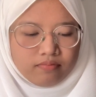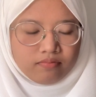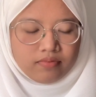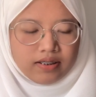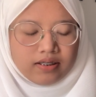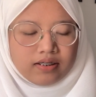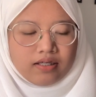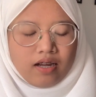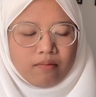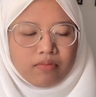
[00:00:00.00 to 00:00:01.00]
this is
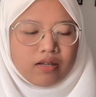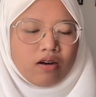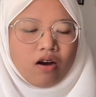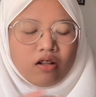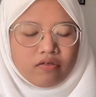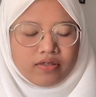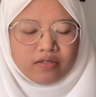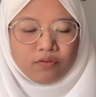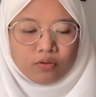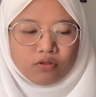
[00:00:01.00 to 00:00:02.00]
all of these
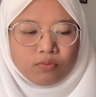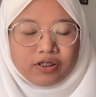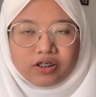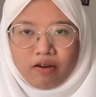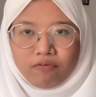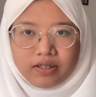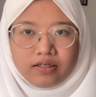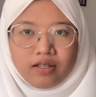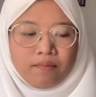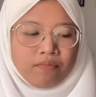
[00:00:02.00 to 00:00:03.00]
photos will
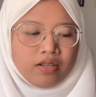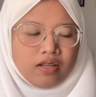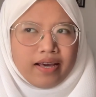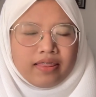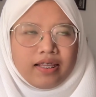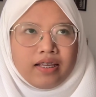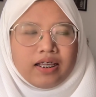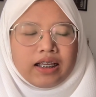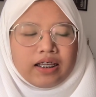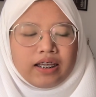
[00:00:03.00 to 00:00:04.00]
shuffle. I
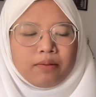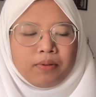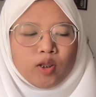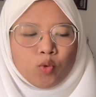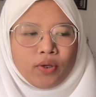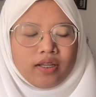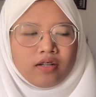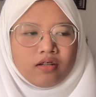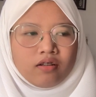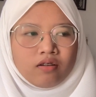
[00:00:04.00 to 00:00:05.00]
think in
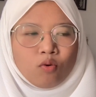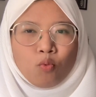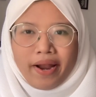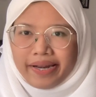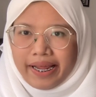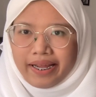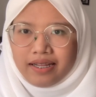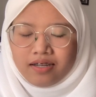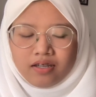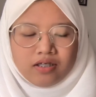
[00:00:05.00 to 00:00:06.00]
between one day.
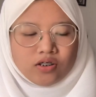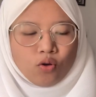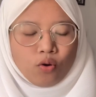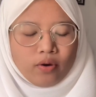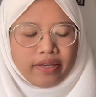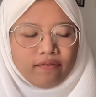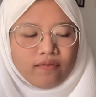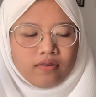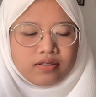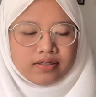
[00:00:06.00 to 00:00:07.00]
So if
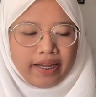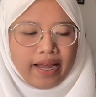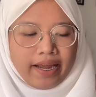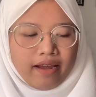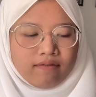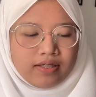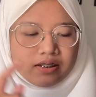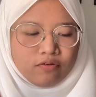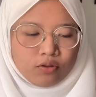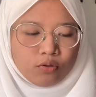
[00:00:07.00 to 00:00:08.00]
today I have
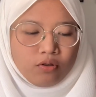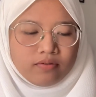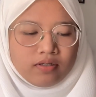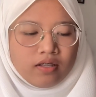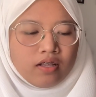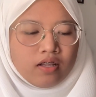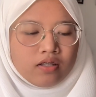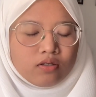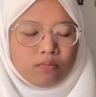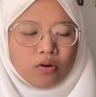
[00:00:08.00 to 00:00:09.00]
this photo,
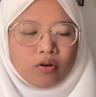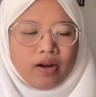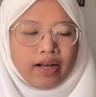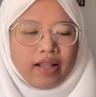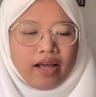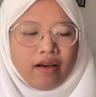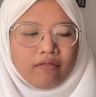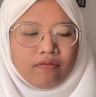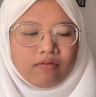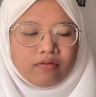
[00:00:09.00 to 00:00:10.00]
tomorrow I'll
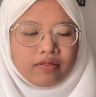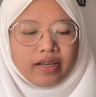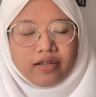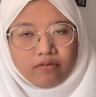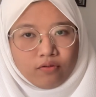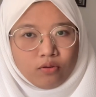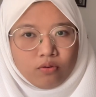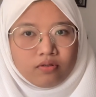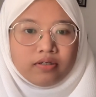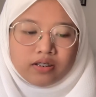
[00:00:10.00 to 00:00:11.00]
have the other
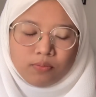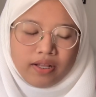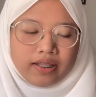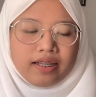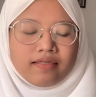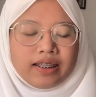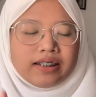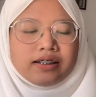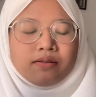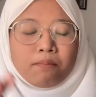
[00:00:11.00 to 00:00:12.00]
photo as well in
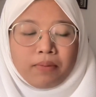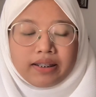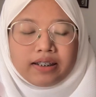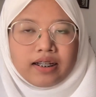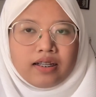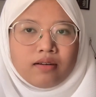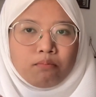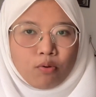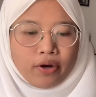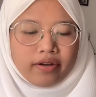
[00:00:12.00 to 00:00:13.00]
this particular
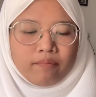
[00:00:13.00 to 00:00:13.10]
board.